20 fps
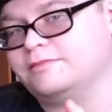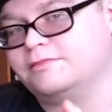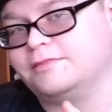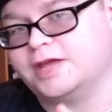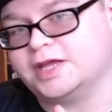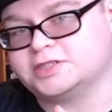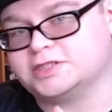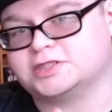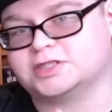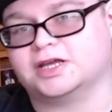
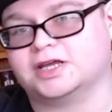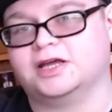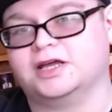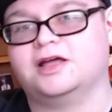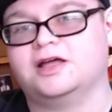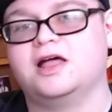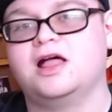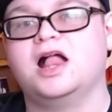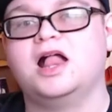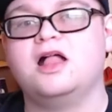
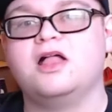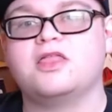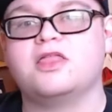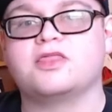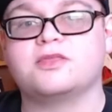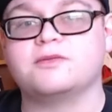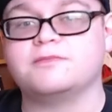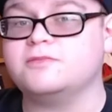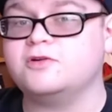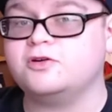Magica,
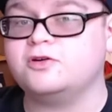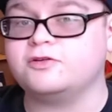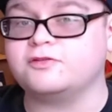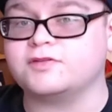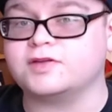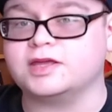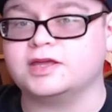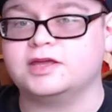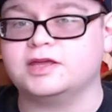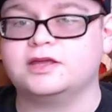the
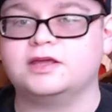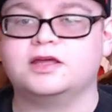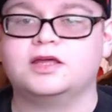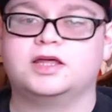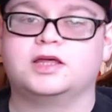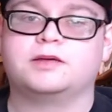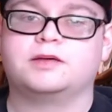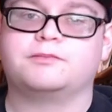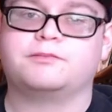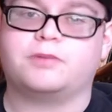movie,
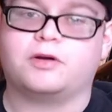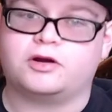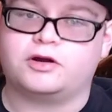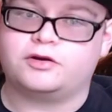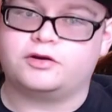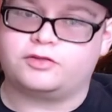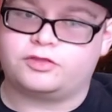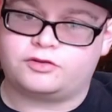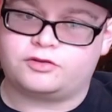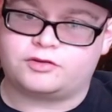
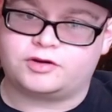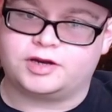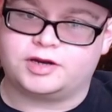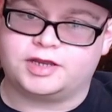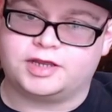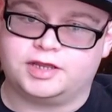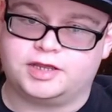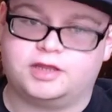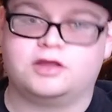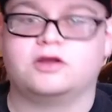part
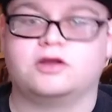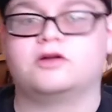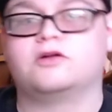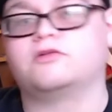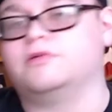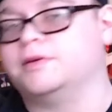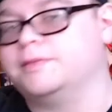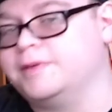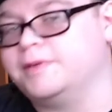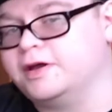3,
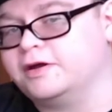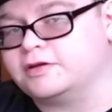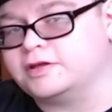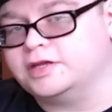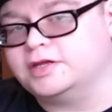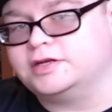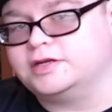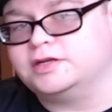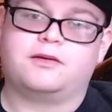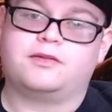
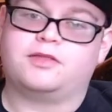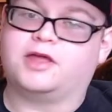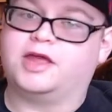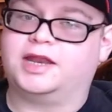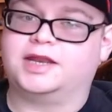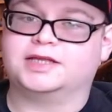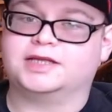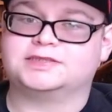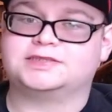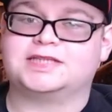Rebellion.
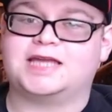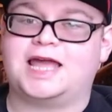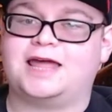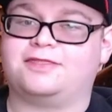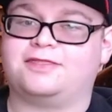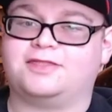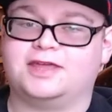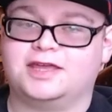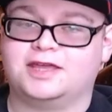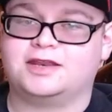And it's
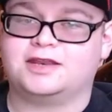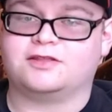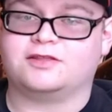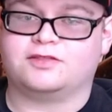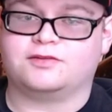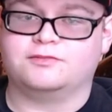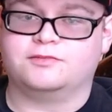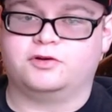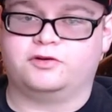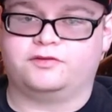at the end
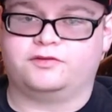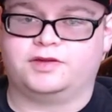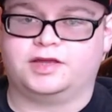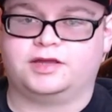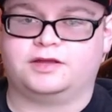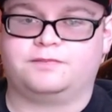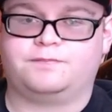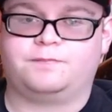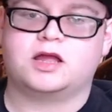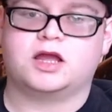of the
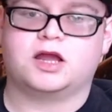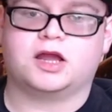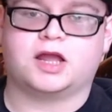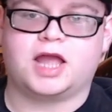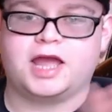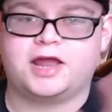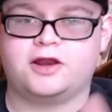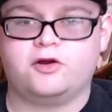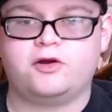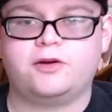movie.
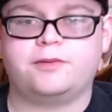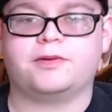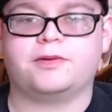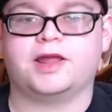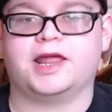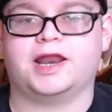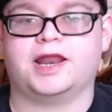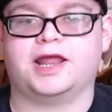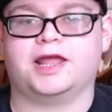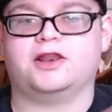I
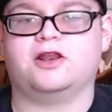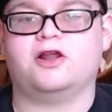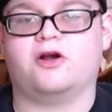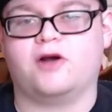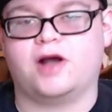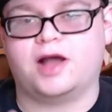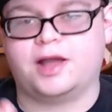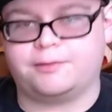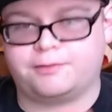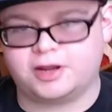
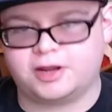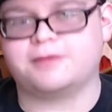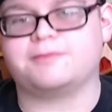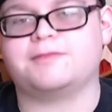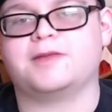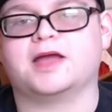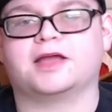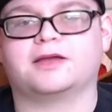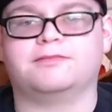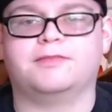know, I'm bringing
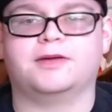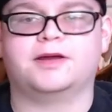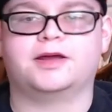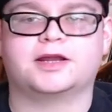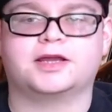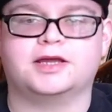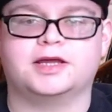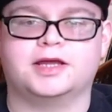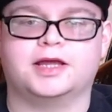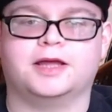back
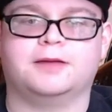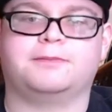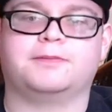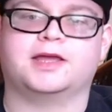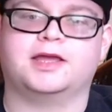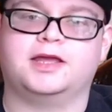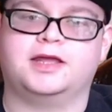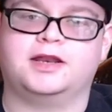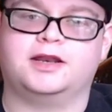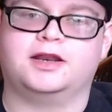Madoka up
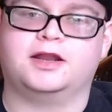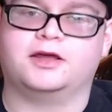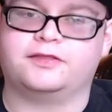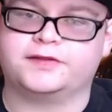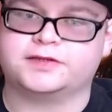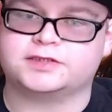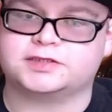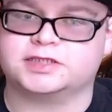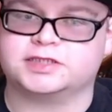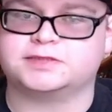again on
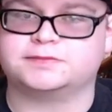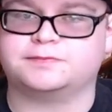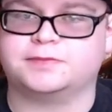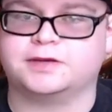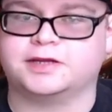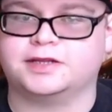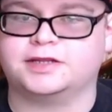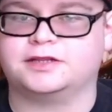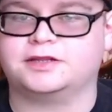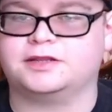this list,
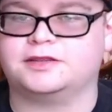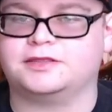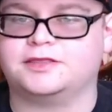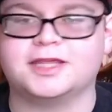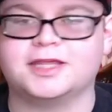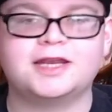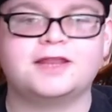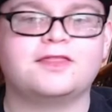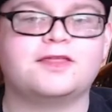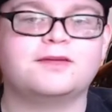but
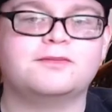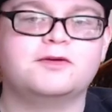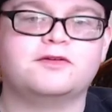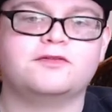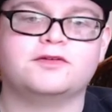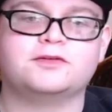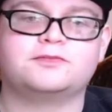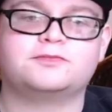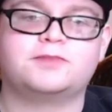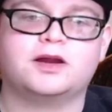the end of the
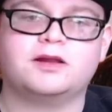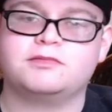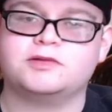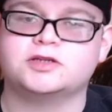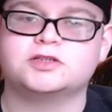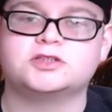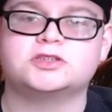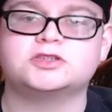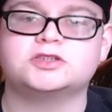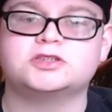movie
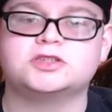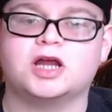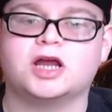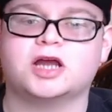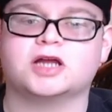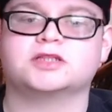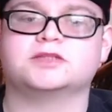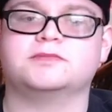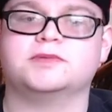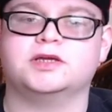probably
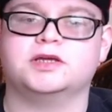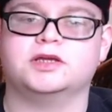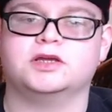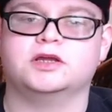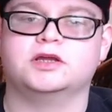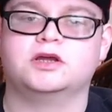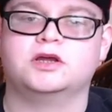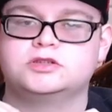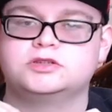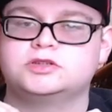shocked
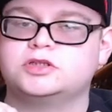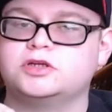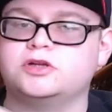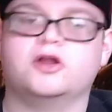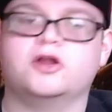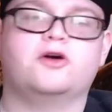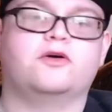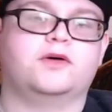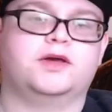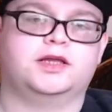me to
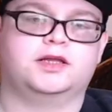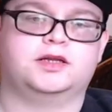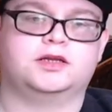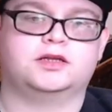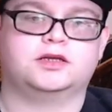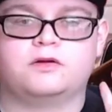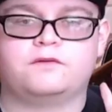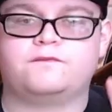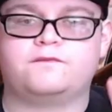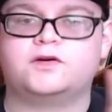no end.
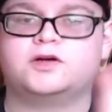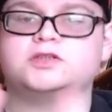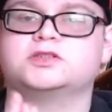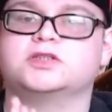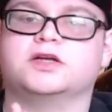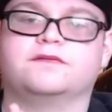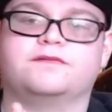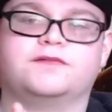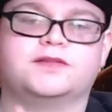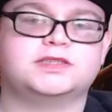First
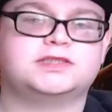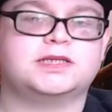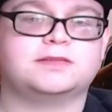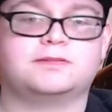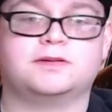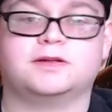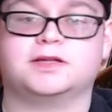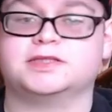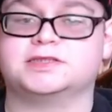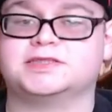off, this
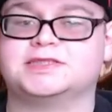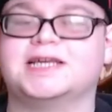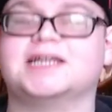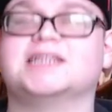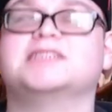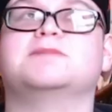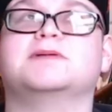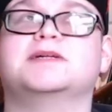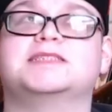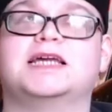
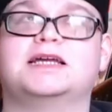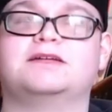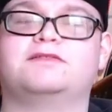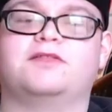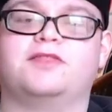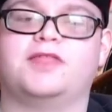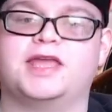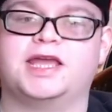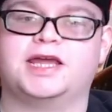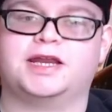takes place
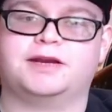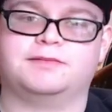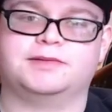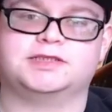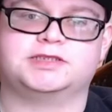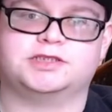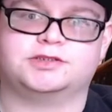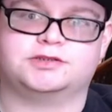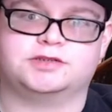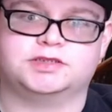after the anime
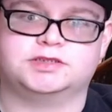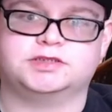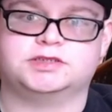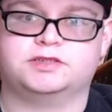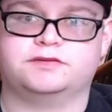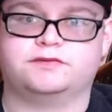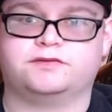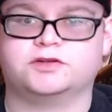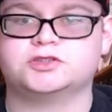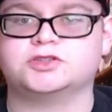series.
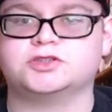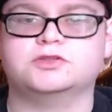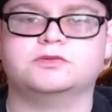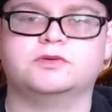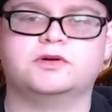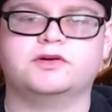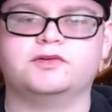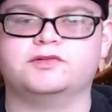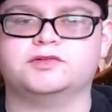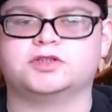The first two
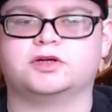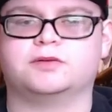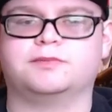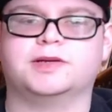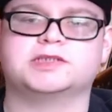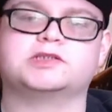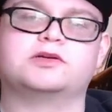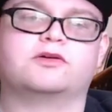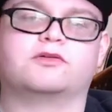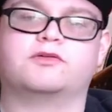movies are
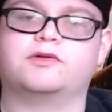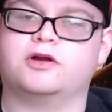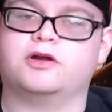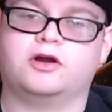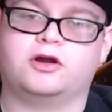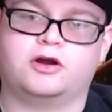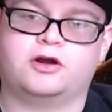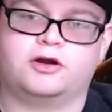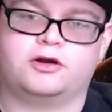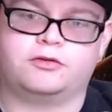
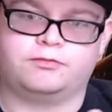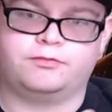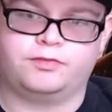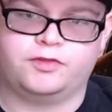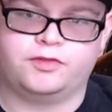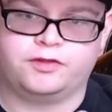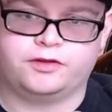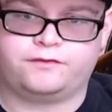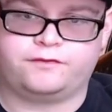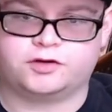
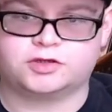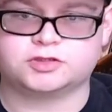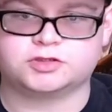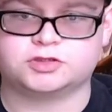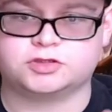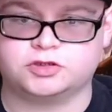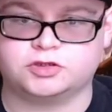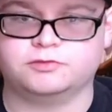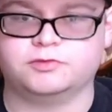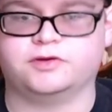
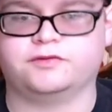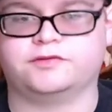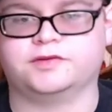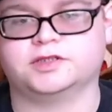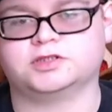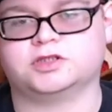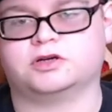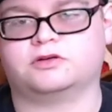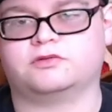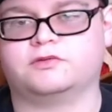
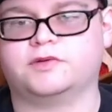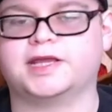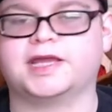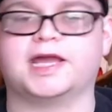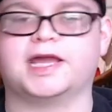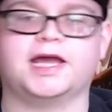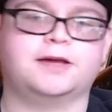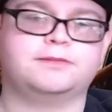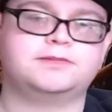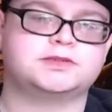
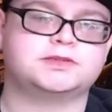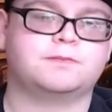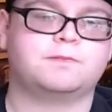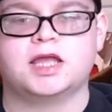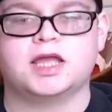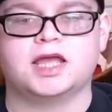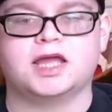recaps.